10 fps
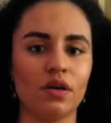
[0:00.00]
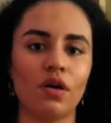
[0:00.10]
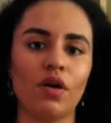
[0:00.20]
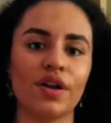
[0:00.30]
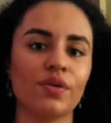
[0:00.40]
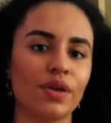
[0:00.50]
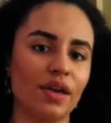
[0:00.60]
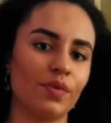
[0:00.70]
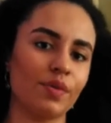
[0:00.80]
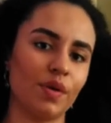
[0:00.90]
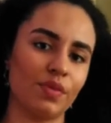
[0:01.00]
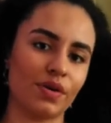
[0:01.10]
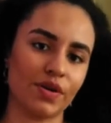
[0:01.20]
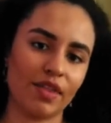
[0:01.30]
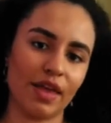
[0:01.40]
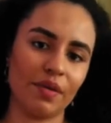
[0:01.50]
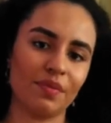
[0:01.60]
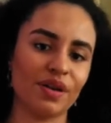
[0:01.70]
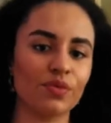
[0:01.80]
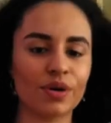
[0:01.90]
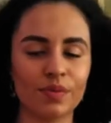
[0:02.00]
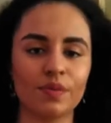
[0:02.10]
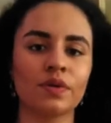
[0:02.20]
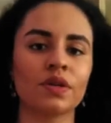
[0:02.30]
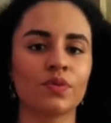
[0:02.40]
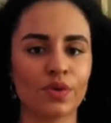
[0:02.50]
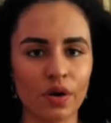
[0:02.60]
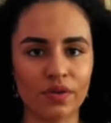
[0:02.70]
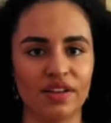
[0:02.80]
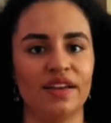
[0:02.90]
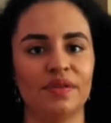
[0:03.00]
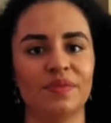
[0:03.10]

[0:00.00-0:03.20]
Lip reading: or you can remember her name but you remember the wrong name.